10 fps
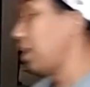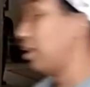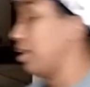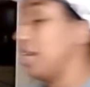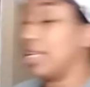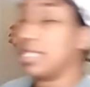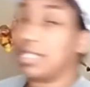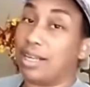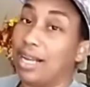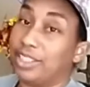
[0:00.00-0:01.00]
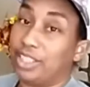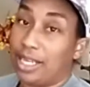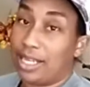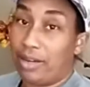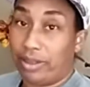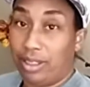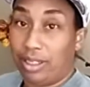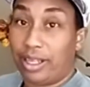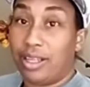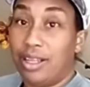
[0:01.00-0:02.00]
The youngest son got checked out
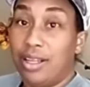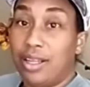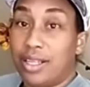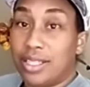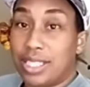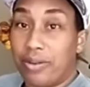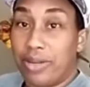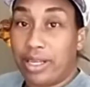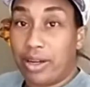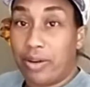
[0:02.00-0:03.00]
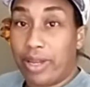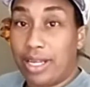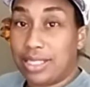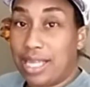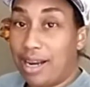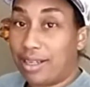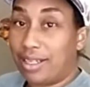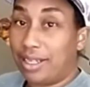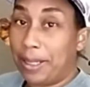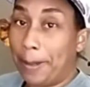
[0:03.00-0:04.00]
early so he could go and get his
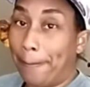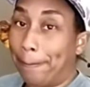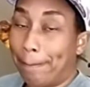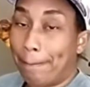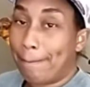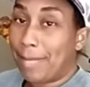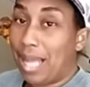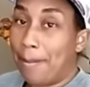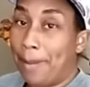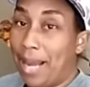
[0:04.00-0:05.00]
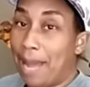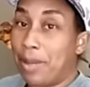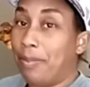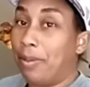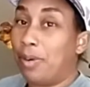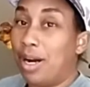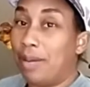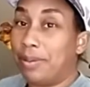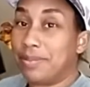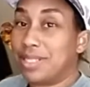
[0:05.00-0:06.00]
haircut. Black people
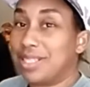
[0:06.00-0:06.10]
problem.